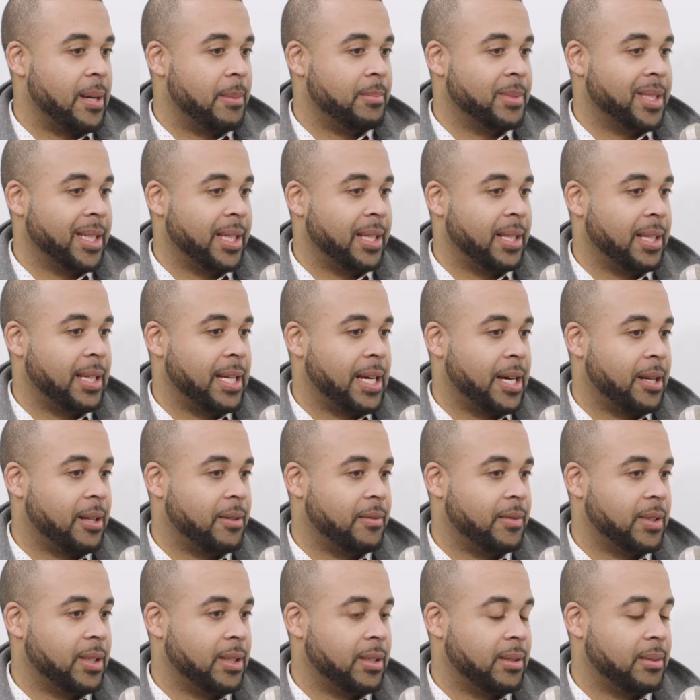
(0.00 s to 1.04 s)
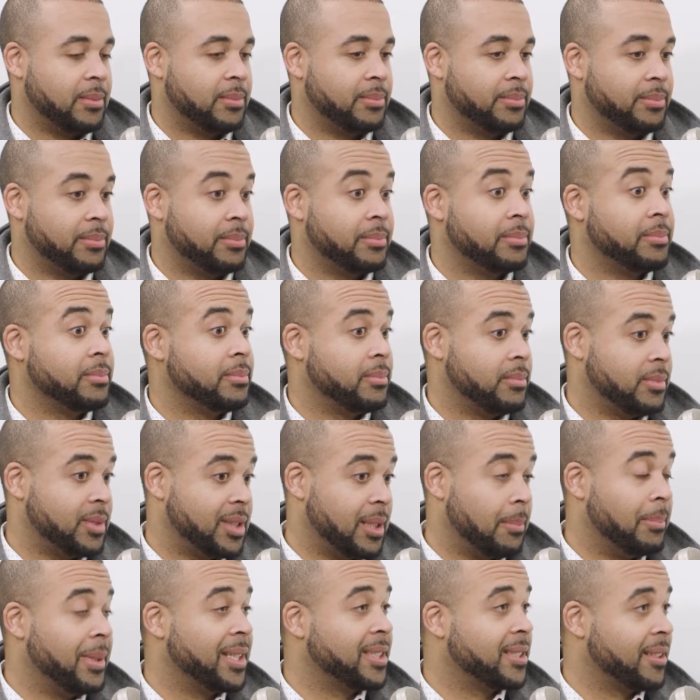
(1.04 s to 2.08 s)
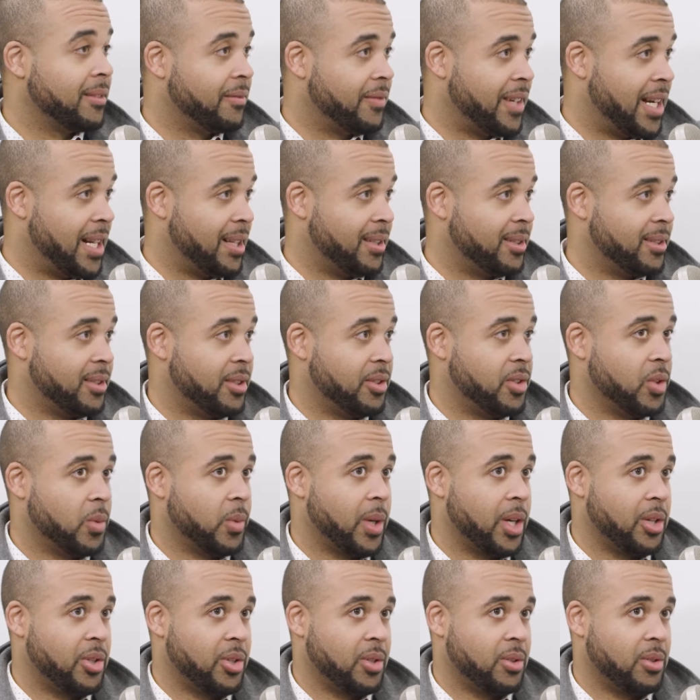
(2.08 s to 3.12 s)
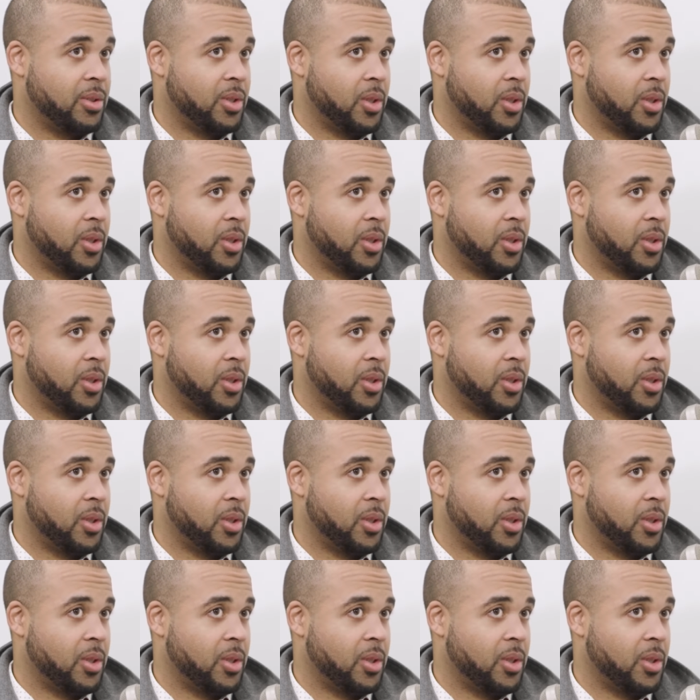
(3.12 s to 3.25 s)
to get out of a domestic violence situation.